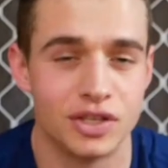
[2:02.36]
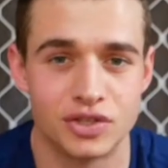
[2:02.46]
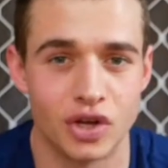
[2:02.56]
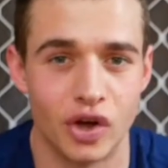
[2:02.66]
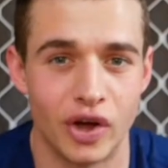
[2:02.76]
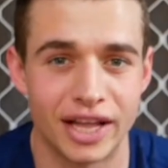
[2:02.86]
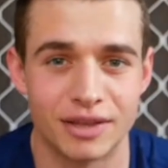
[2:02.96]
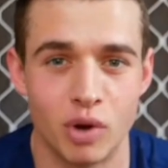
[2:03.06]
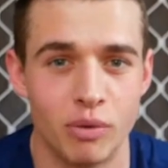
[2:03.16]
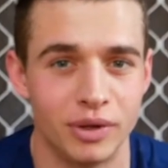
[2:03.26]
So at
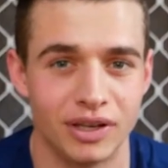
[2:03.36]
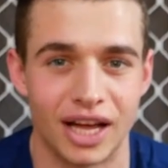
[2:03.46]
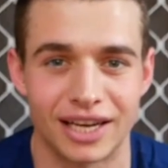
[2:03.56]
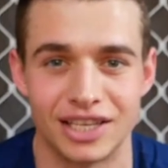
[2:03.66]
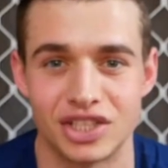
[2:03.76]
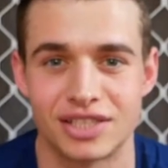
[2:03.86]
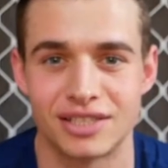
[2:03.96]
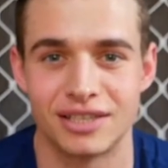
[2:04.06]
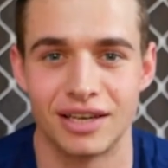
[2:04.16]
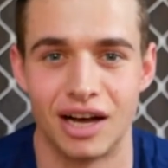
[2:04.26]
the moment, like
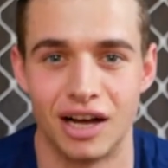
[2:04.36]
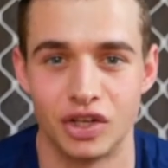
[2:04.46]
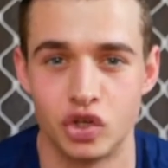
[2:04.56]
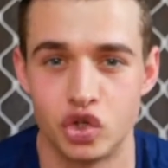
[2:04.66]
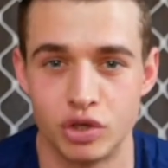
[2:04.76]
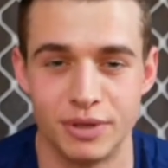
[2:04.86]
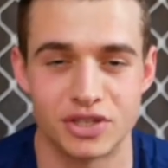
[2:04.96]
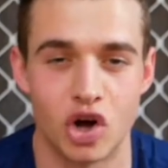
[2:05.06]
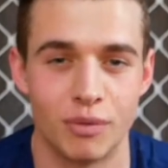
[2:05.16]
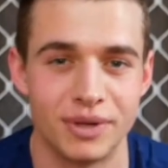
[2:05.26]
YouTube is
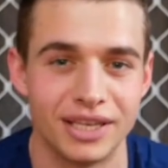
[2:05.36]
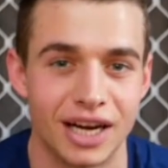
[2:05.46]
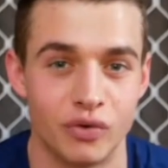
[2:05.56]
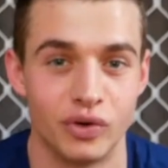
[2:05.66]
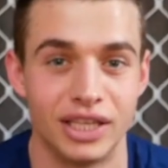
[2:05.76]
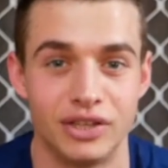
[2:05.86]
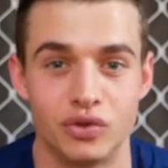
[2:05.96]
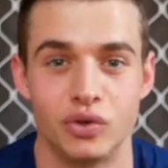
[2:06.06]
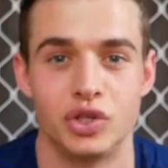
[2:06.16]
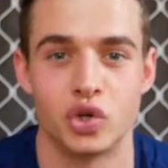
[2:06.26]
a hobby. I really
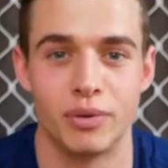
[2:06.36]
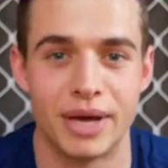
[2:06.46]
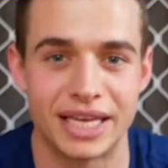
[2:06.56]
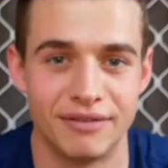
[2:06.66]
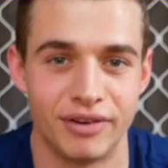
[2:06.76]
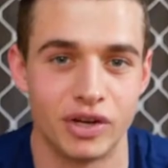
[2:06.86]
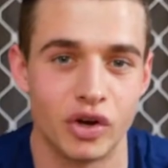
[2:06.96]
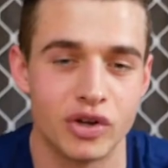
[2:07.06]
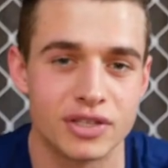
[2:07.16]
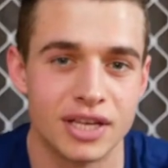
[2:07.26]
do enjoy making
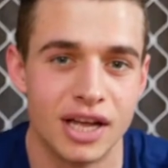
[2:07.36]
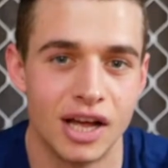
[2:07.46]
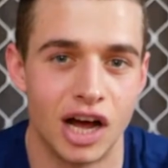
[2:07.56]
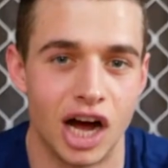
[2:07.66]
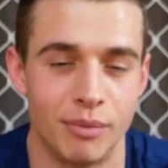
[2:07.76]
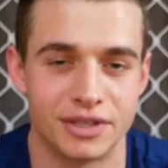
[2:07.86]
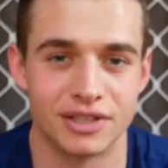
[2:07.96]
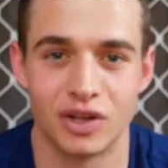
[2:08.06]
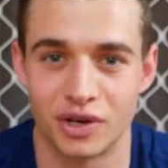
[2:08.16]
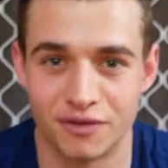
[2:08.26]
videos. It's
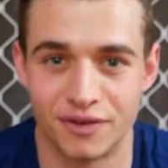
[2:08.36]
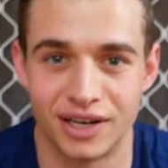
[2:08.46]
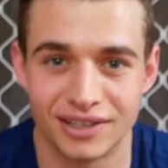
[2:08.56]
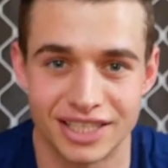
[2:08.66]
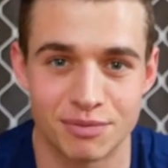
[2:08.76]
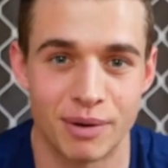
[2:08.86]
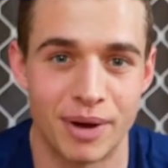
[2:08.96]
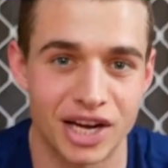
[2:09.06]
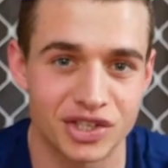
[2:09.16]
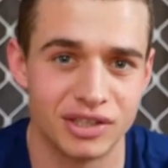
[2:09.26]
a lot of fun. It's my
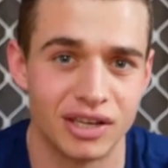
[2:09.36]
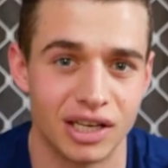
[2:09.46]
passion.